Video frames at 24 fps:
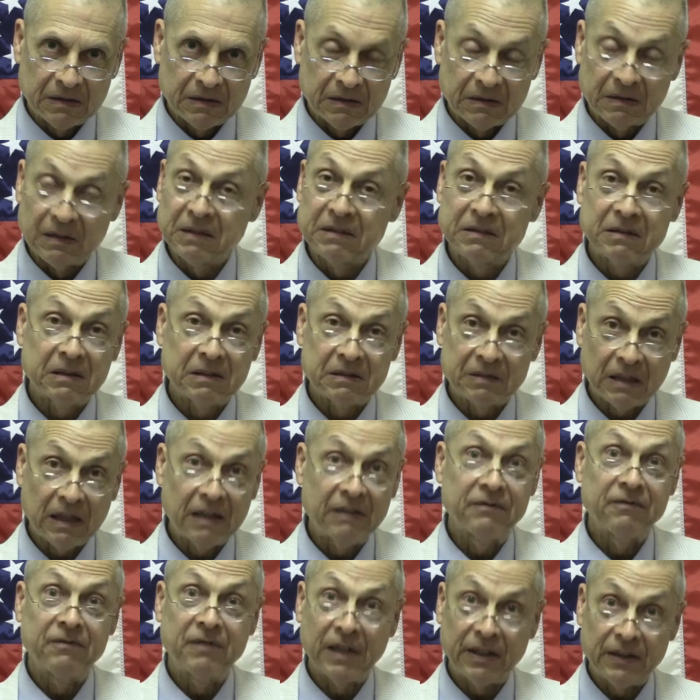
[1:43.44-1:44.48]
This is a
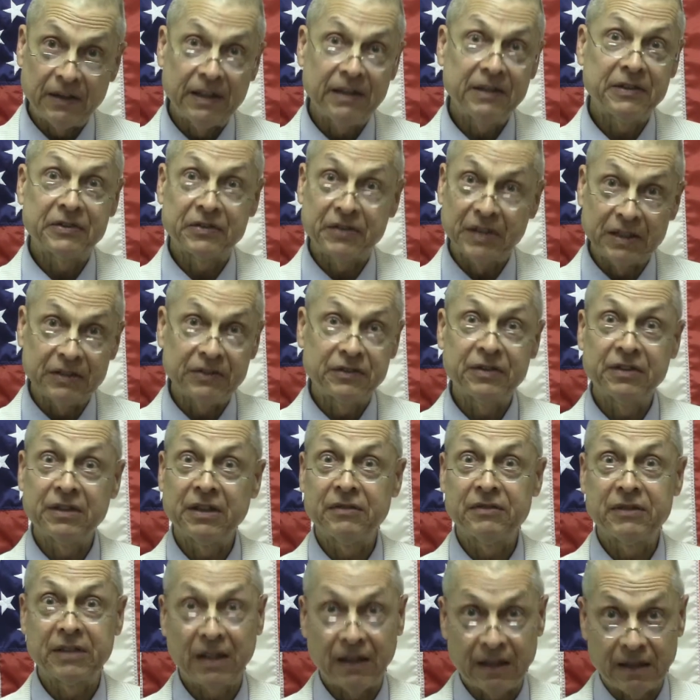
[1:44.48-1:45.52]
very
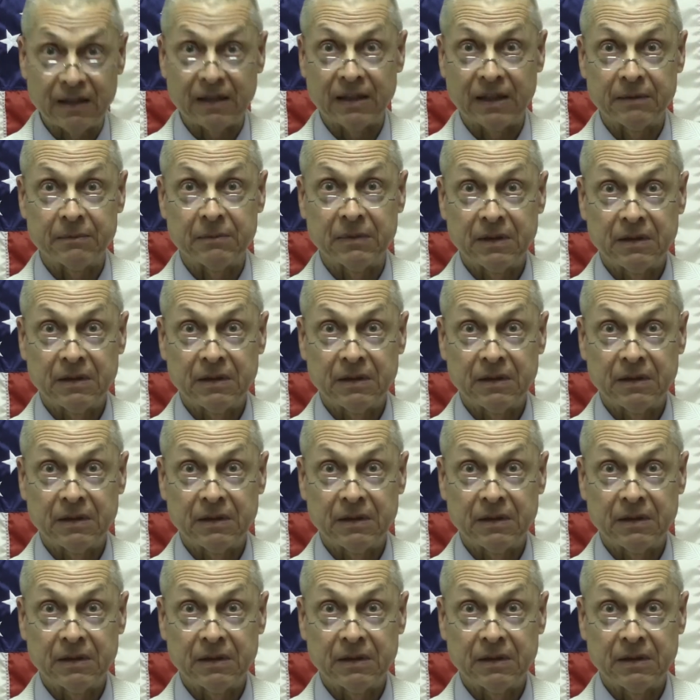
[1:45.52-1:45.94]
sensitive time.